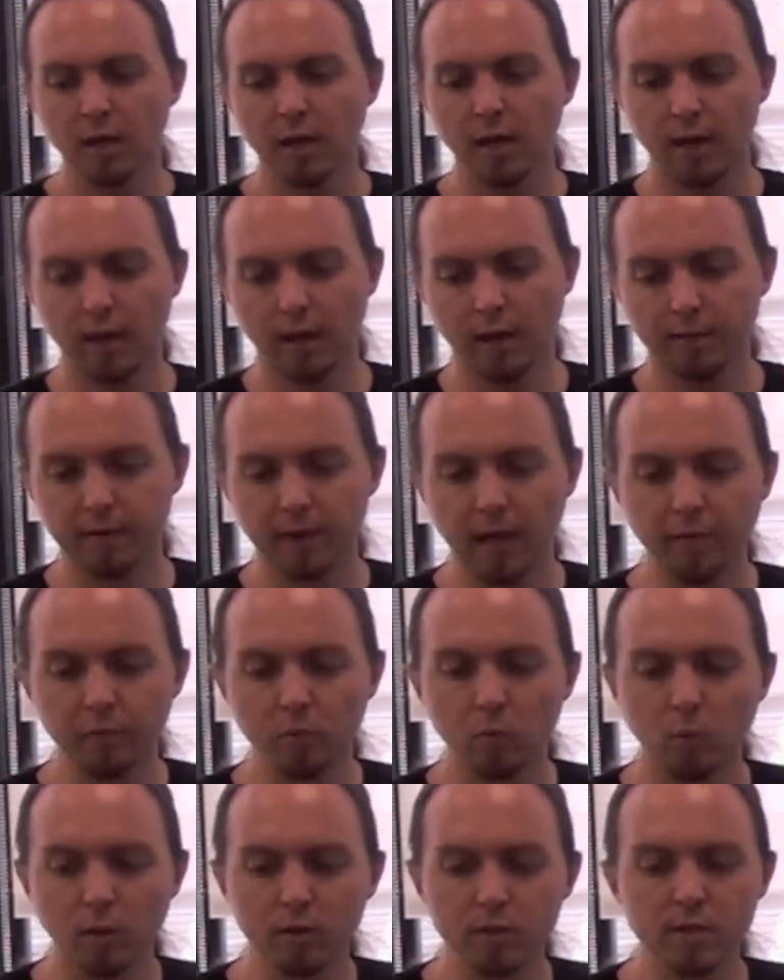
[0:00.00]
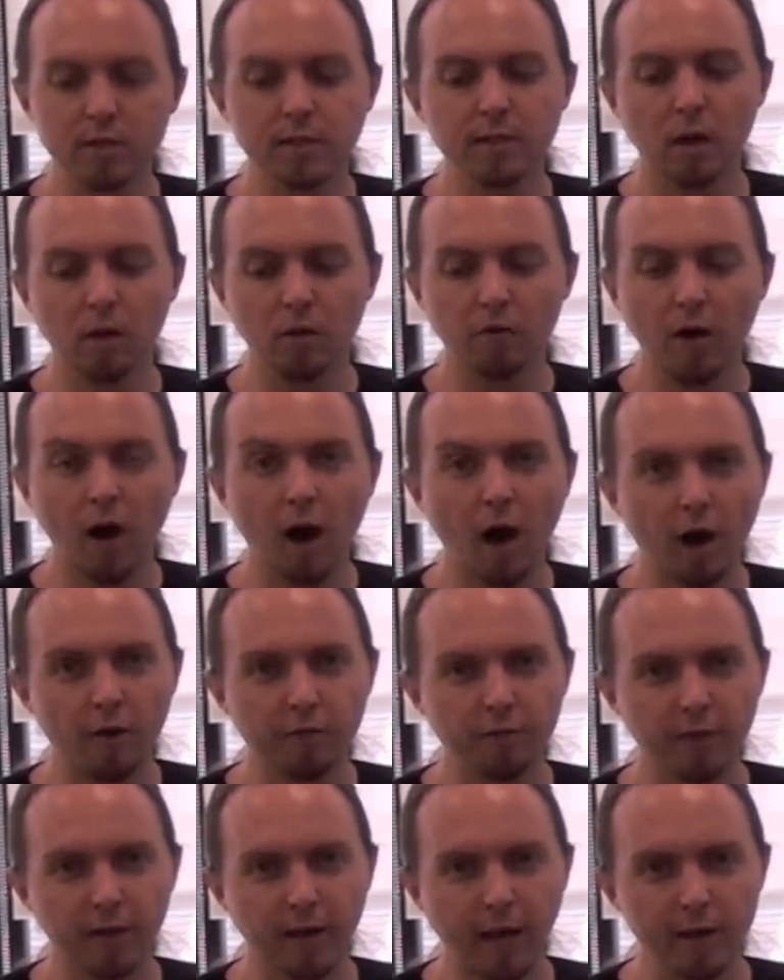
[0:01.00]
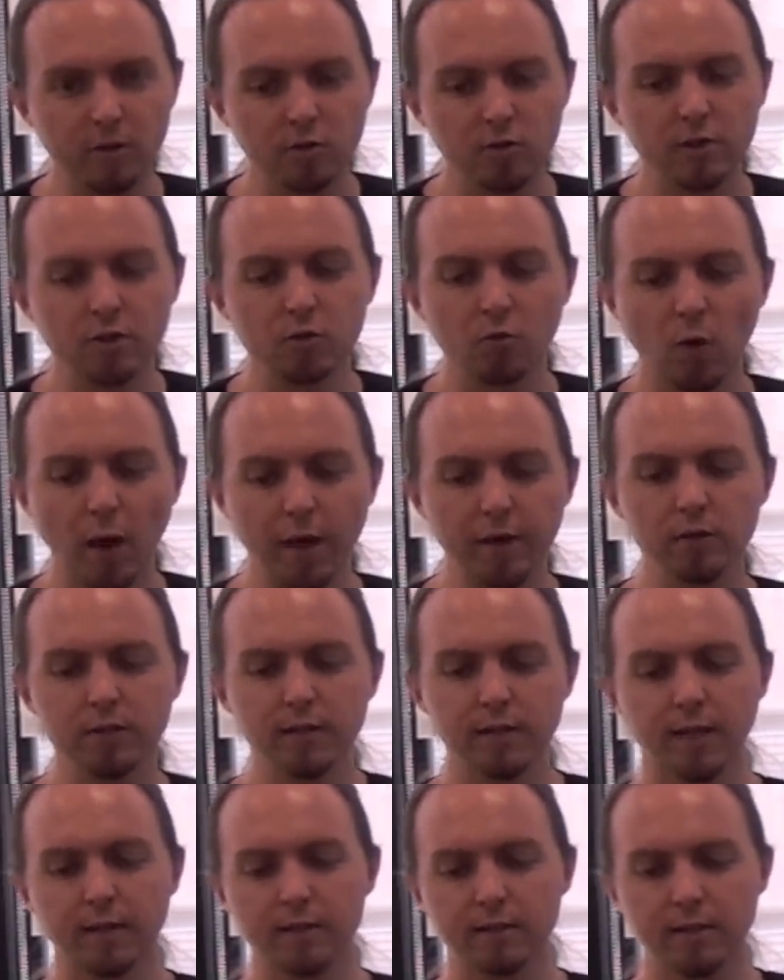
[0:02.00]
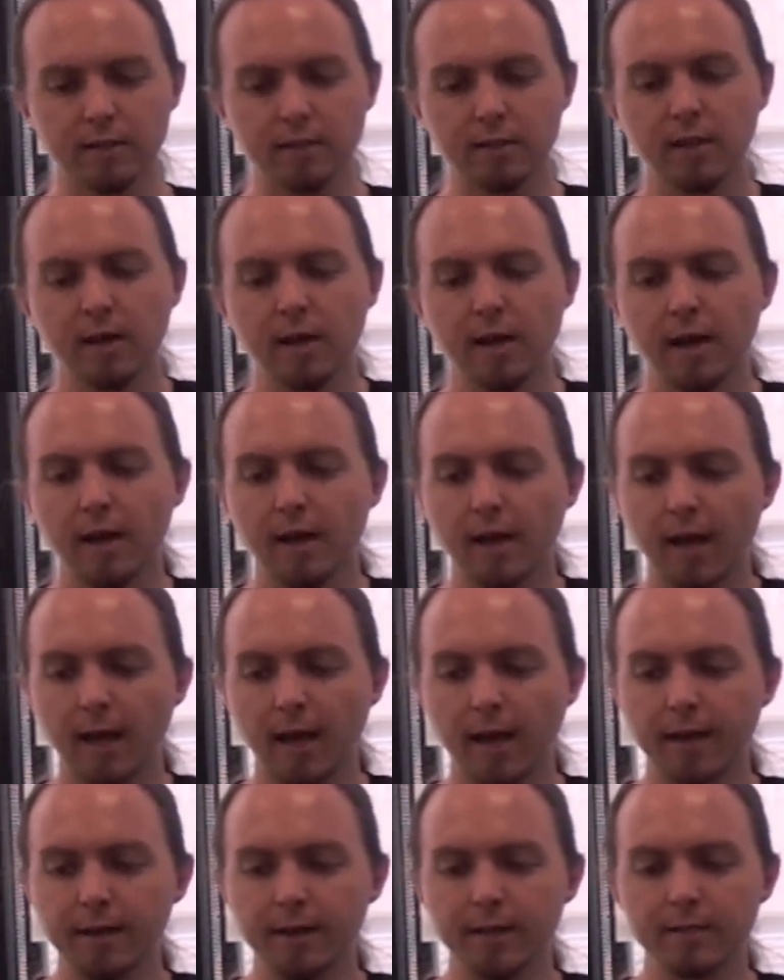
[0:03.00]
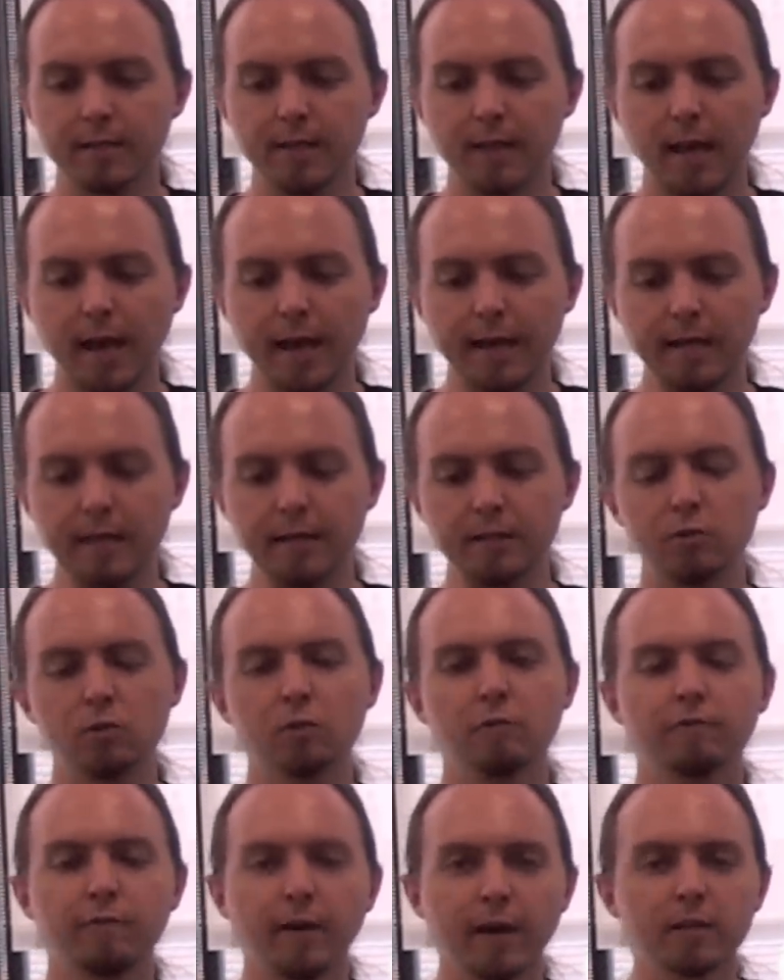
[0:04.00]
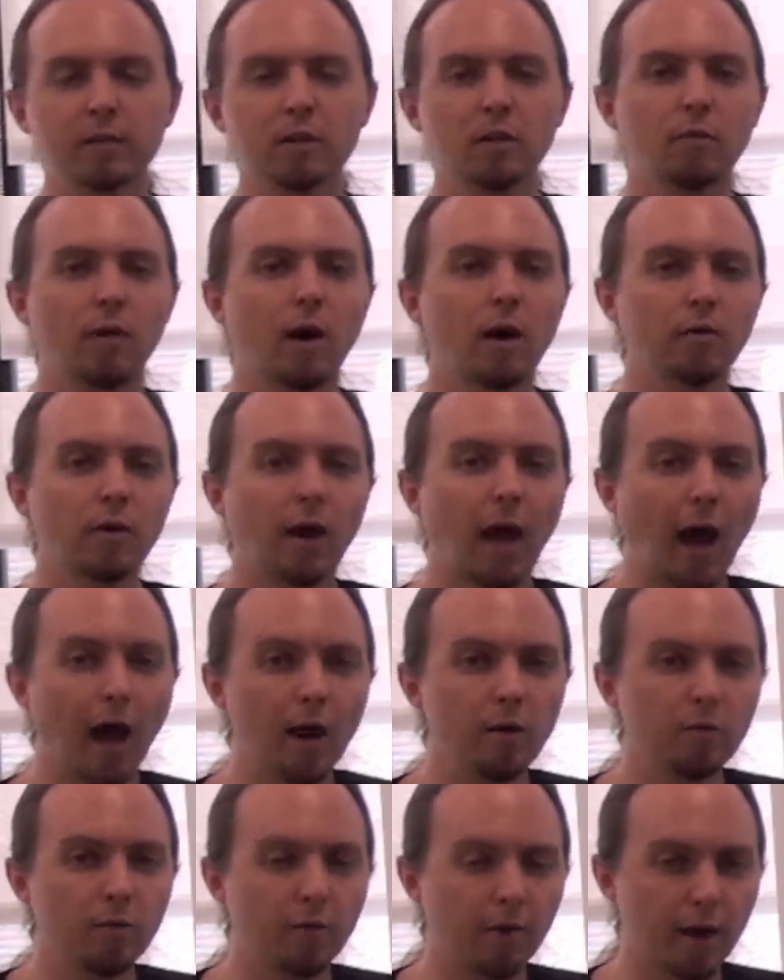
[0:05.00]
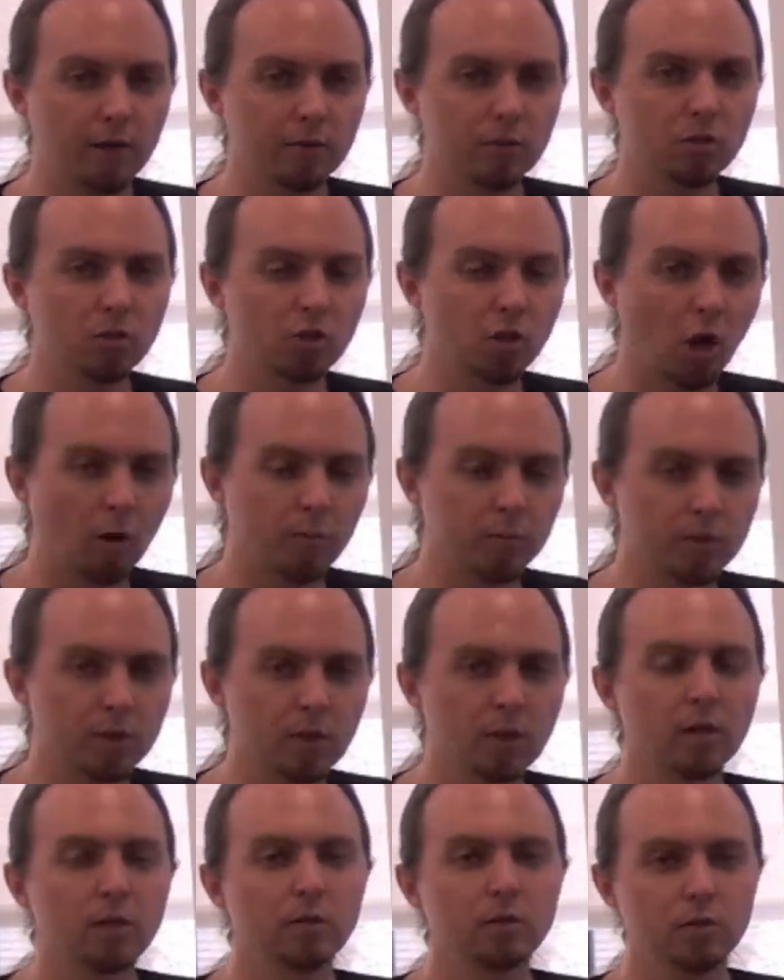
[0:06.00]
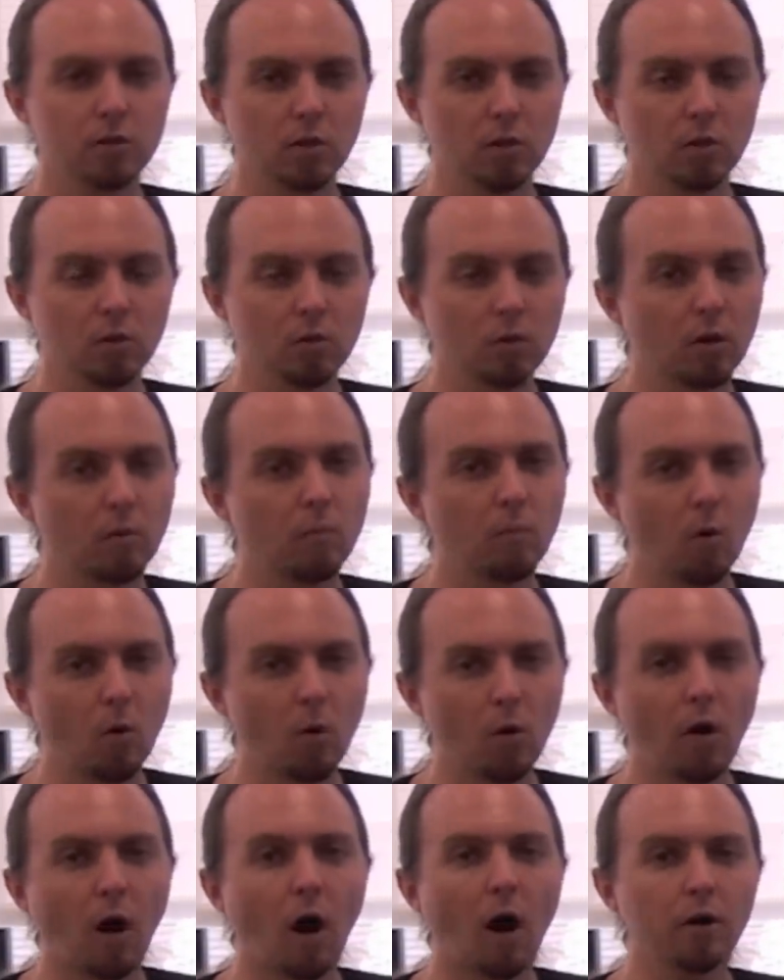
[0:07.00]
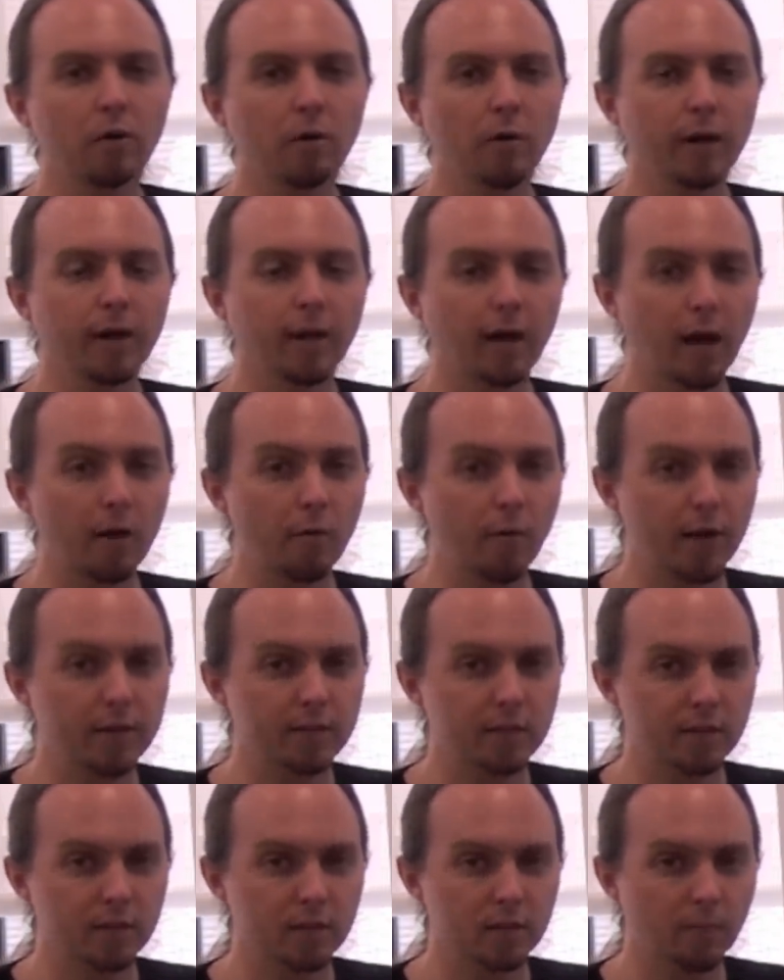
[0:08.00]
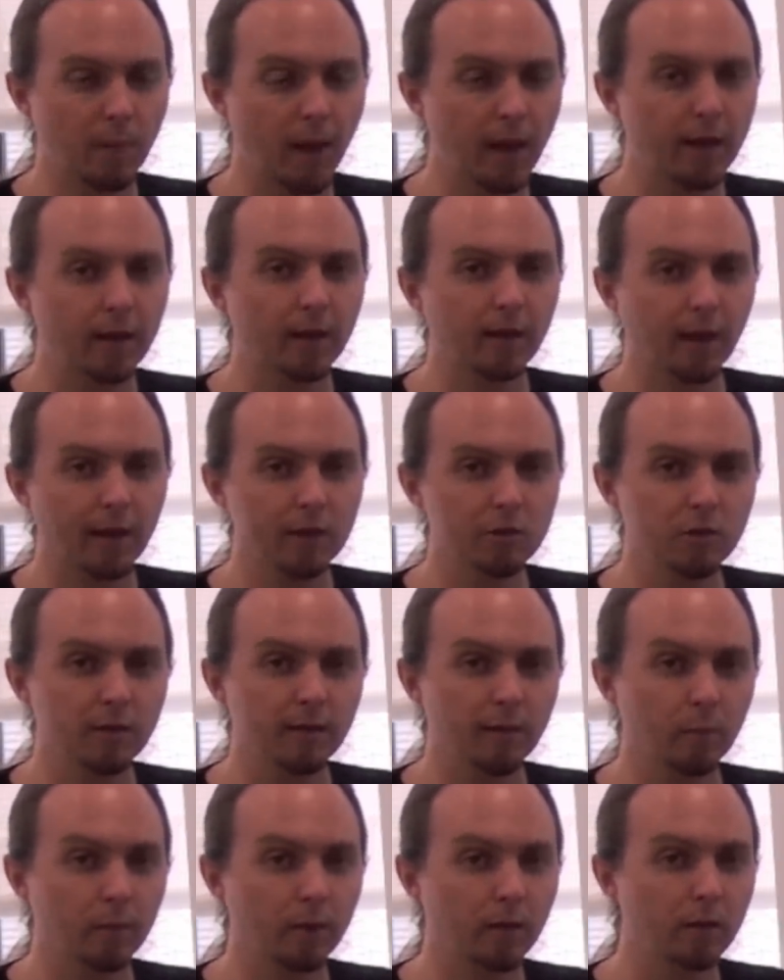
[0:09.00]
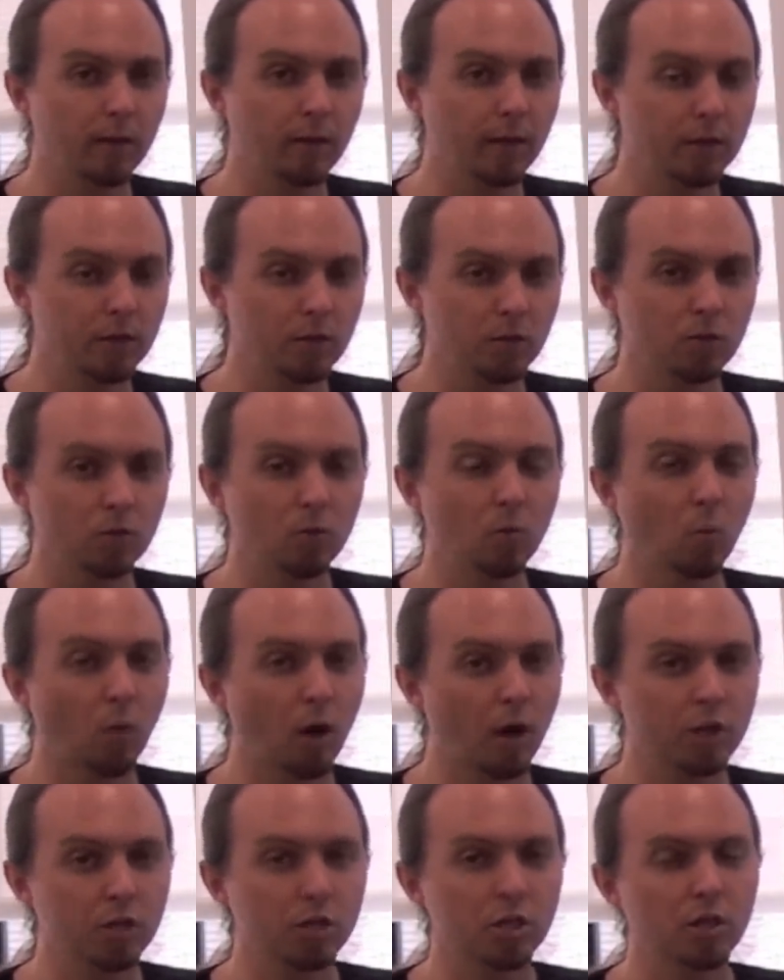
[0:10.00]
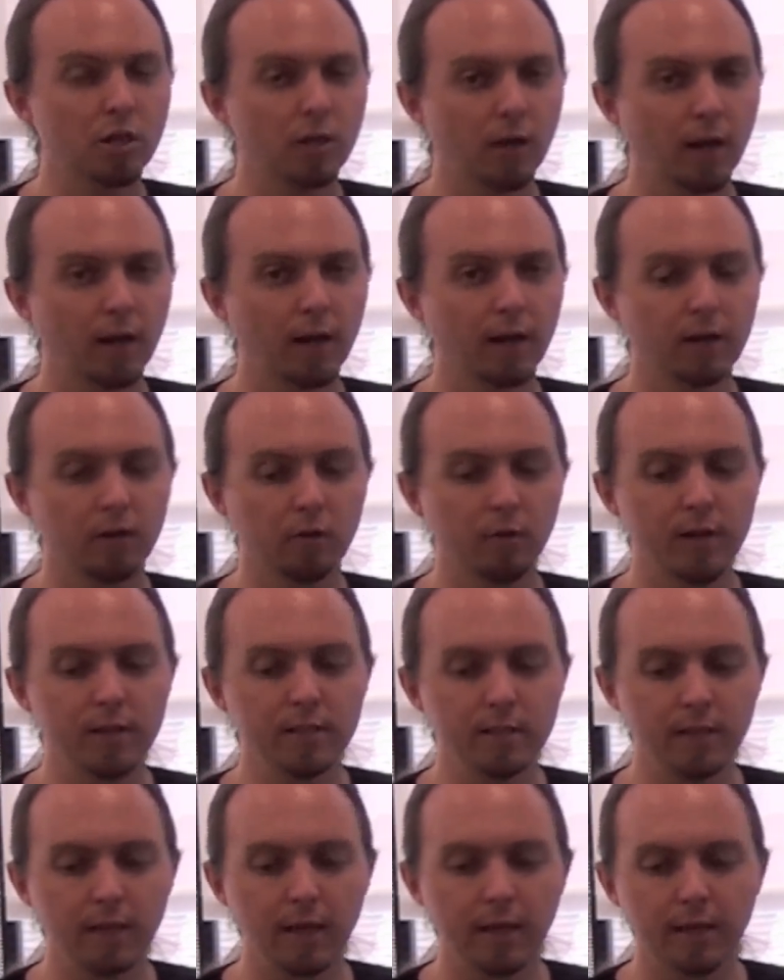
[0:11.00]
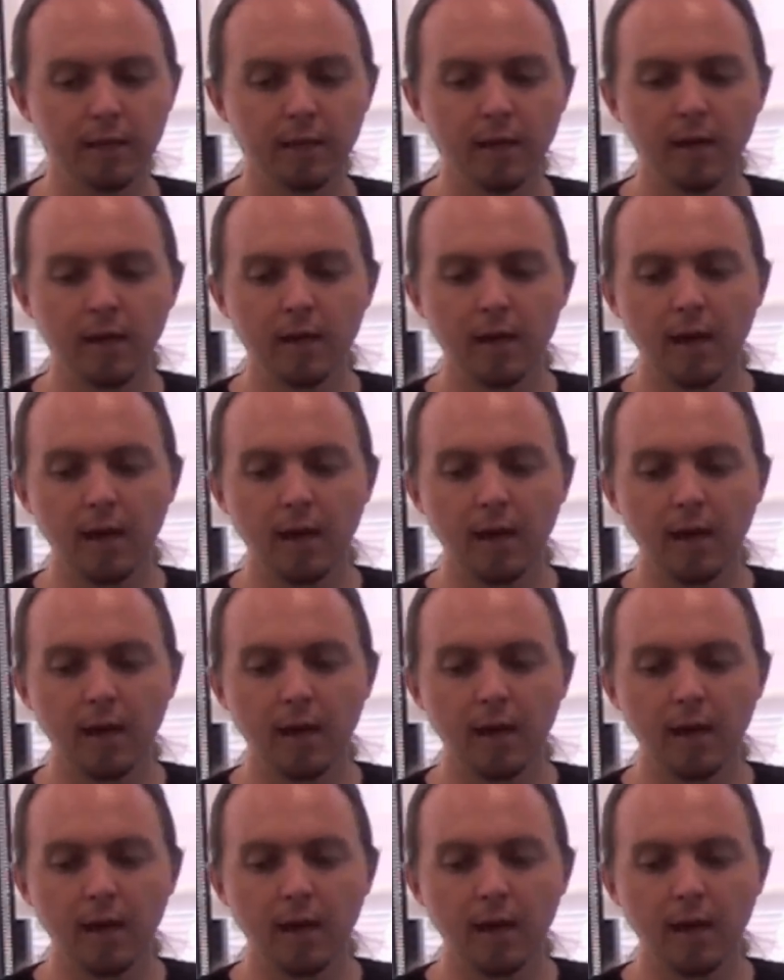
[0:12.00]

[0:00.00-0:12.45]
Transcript: The government wants to sell off half the country's rail sector, and it's likely to affect around 100,000 jobs. So more ongoing unrest in Spain, a country that we're going to need to watch increasingly.